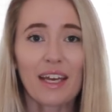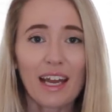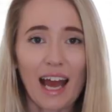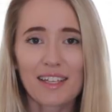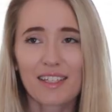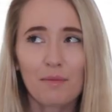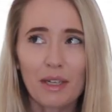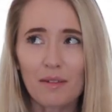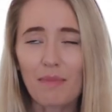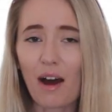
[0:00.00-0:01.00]
and it has to
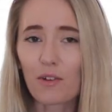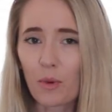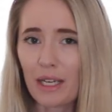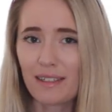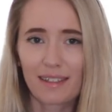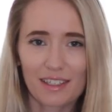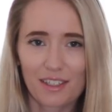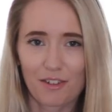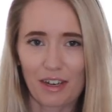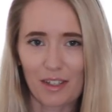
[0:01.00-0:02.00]
be about
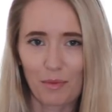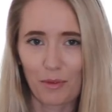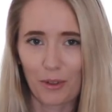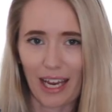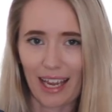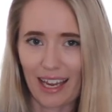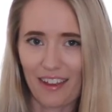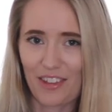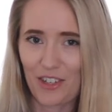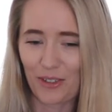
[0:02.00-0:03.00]
26 degrees before I can
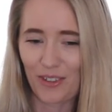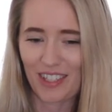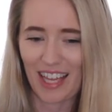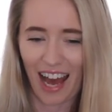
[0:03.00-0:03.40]
get the shorts